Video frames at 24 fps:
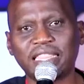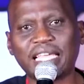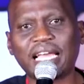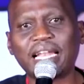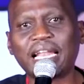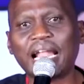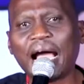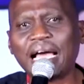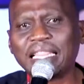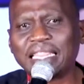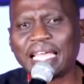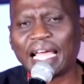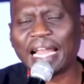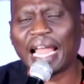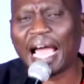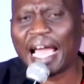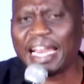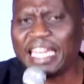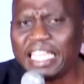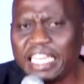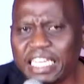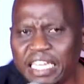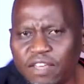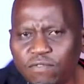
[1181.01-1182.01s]
that
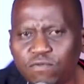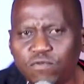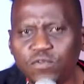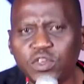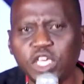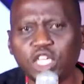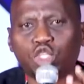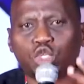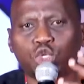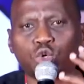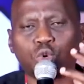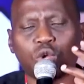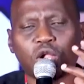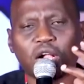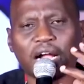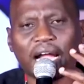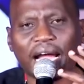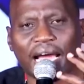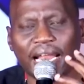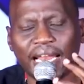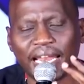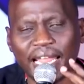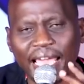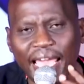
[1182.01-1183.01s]
an individual
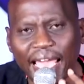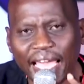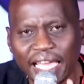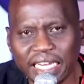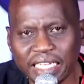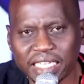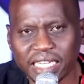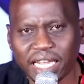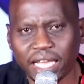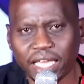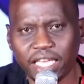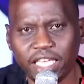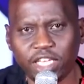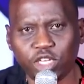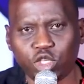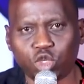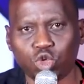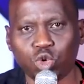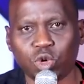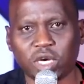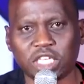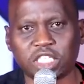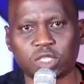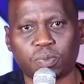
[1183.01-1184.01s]
can enter
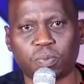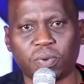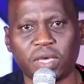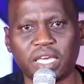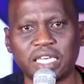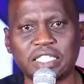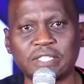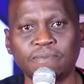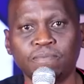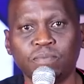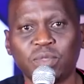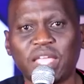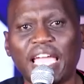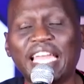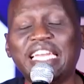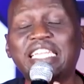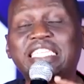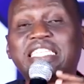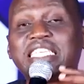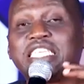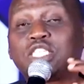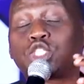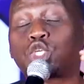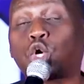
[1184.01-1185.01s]
into a space
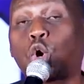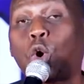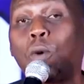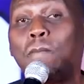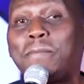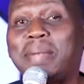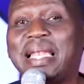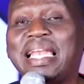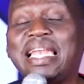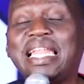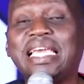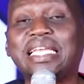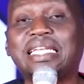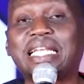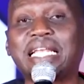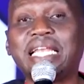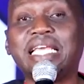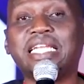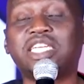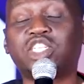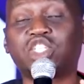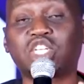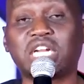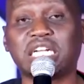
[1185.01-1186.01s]
and it is
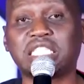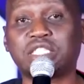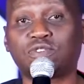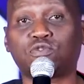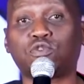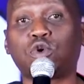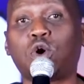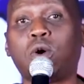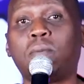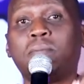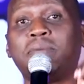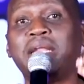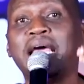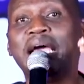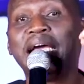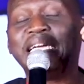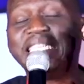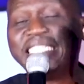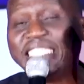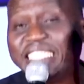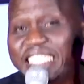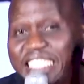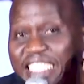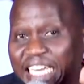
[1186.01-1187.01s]
completely transformed
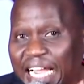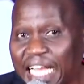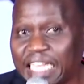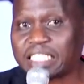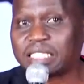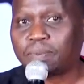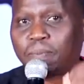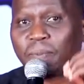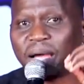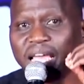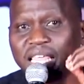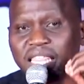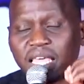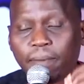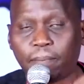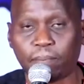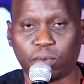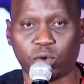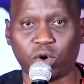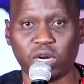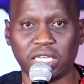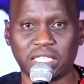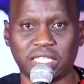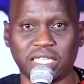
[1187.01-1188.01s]
just by the
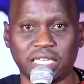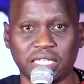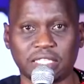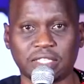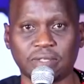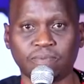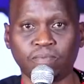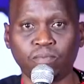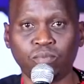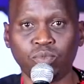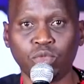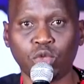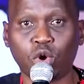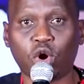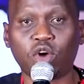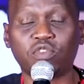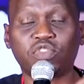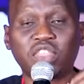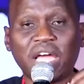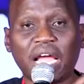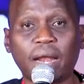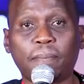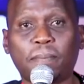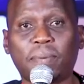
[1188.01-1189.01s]
presence
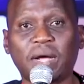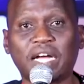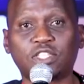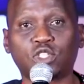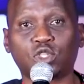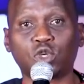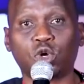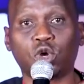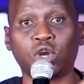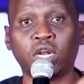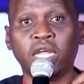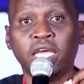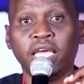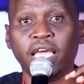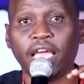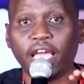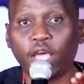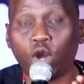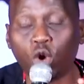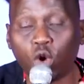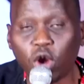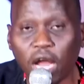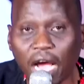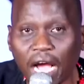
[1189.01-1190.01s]
of that person
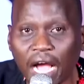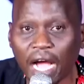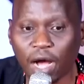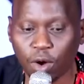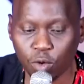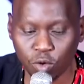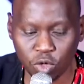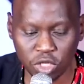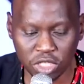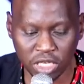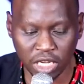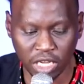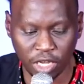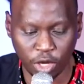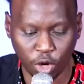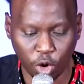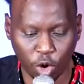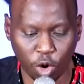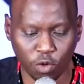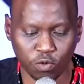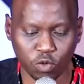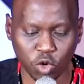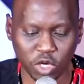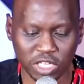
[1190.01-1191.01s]
and on account
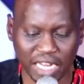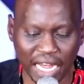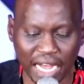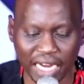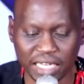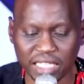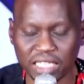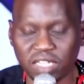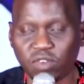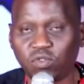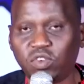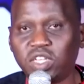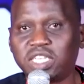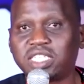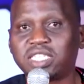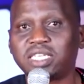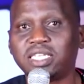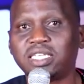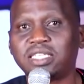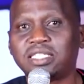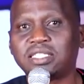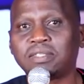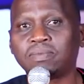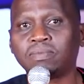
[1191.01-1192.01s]
of what
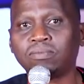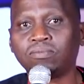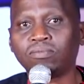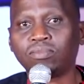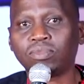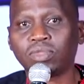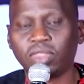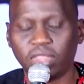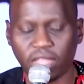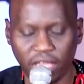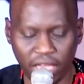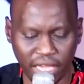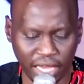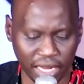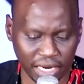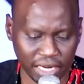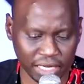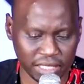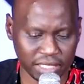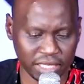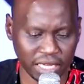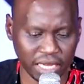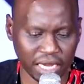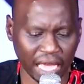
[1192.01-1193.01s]
activities they
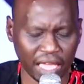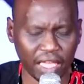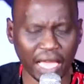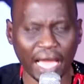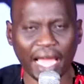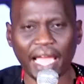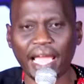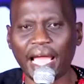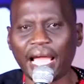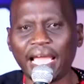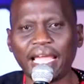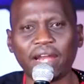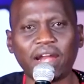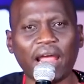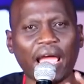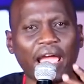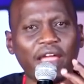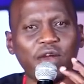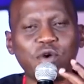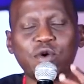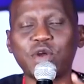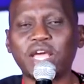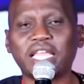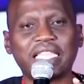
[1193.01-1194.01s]
undertake?
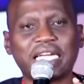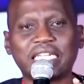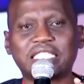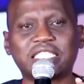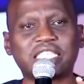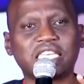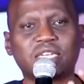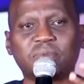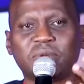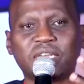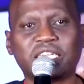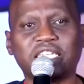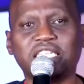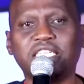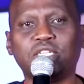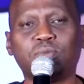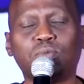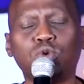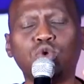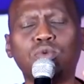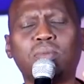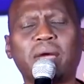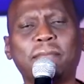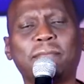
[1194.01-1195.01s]
I read that statement and
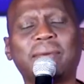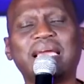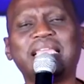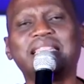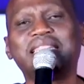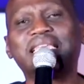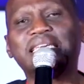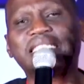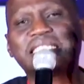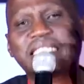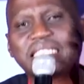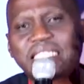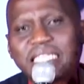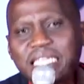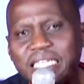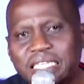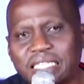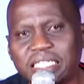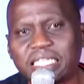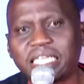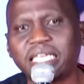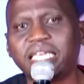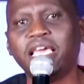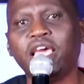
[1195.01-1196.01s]
it blew my mind. The
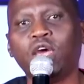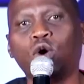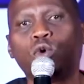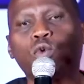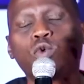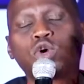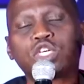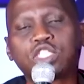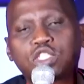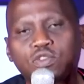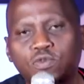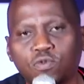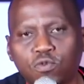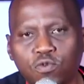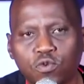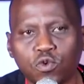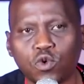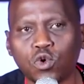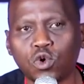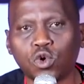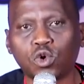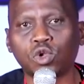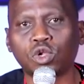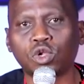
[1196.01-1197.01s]
city was
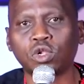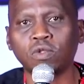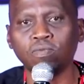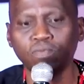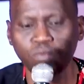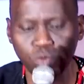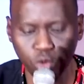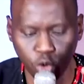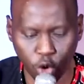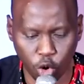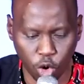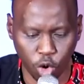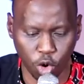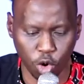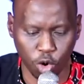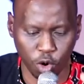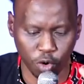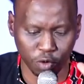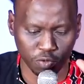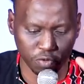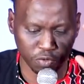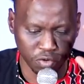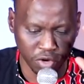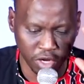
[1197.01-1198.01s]
full
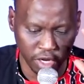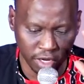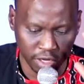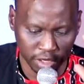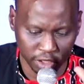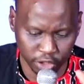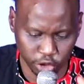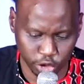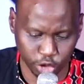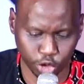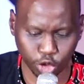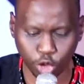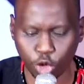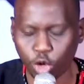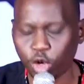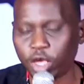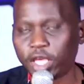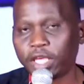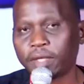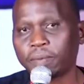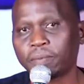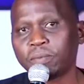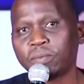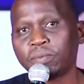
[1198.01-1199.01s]
of
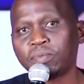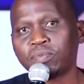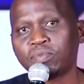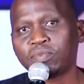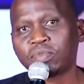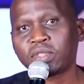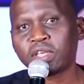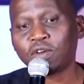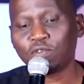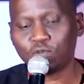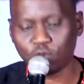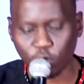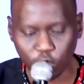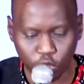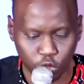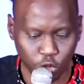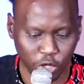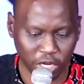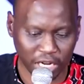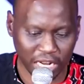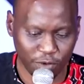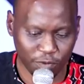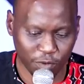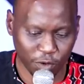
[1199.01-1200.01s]
joy.
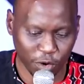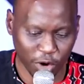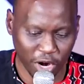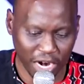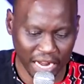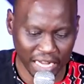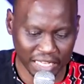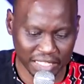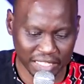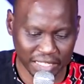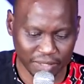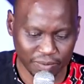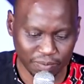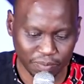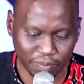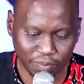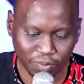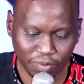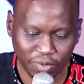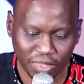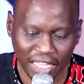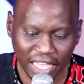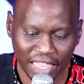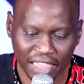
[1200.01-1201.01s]
Fortunately for us,
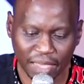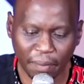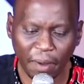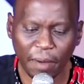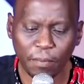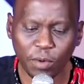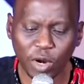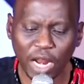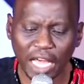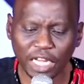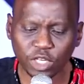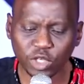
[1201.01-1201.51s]
the Bible